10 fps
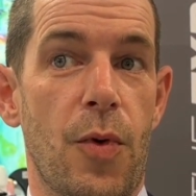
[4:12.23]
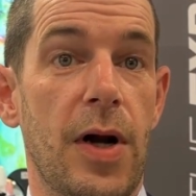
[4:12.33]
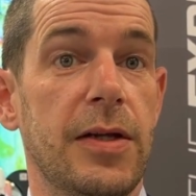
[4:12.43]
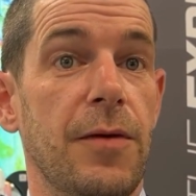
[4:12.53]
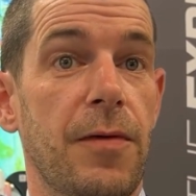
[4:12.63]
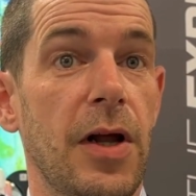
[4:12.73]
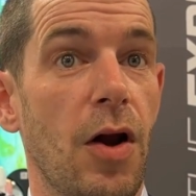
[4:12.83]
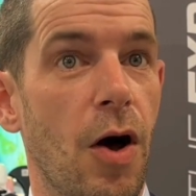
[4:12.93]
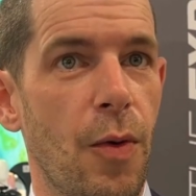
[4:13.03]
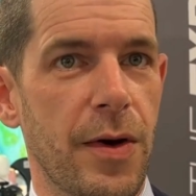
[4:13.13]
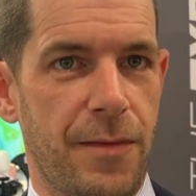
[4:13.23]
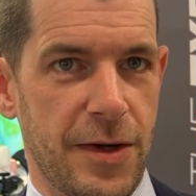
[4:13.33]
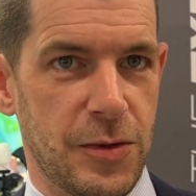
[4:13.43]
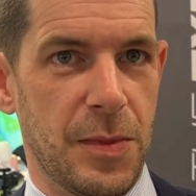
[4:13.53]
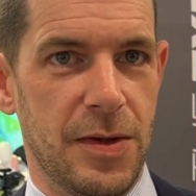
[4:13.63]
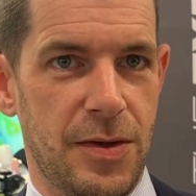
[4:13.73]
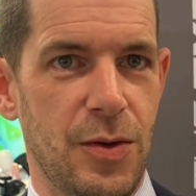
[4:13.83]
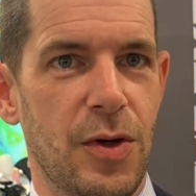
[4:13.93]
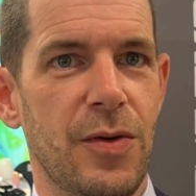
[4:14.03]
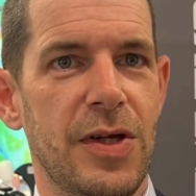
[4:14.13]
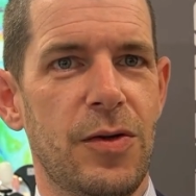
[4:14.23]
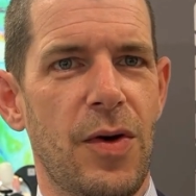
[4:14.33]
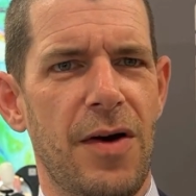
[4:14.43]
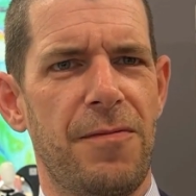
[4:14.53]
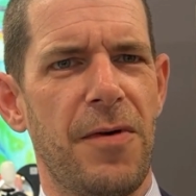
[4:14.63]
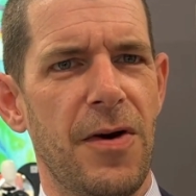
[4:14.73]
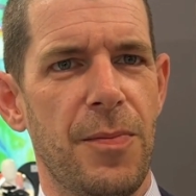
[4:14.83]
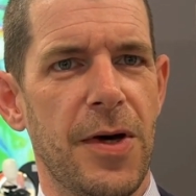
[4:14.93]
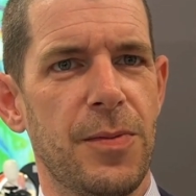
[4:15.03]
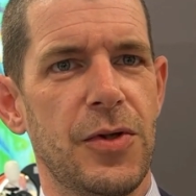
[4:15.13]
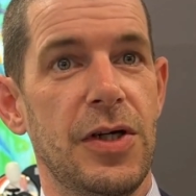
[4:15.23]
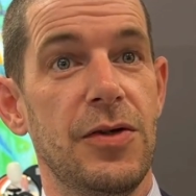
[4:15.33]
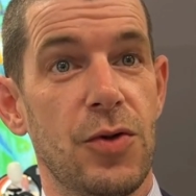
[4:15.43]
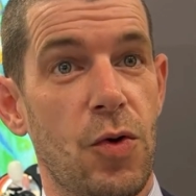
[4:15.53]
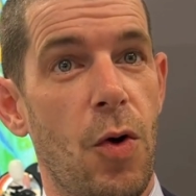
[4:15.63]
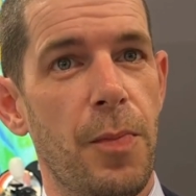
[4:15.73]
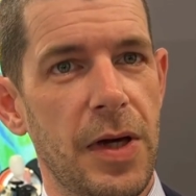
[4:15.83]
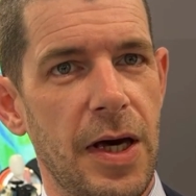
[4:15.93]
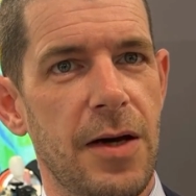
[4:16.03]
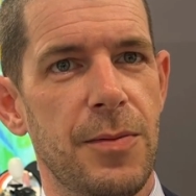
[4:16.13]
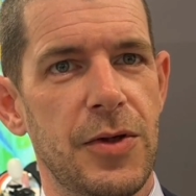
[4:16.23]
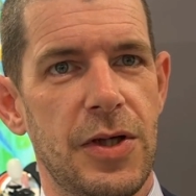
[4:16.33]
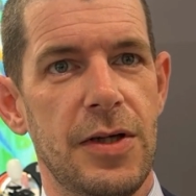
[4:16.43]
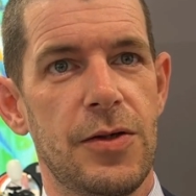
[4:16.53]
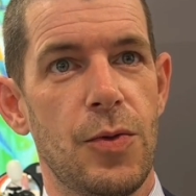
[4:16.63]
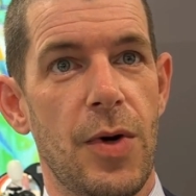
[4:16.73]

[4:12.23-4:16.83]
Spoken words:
relatively low investment. You don't need to have very big machines or complicated machines,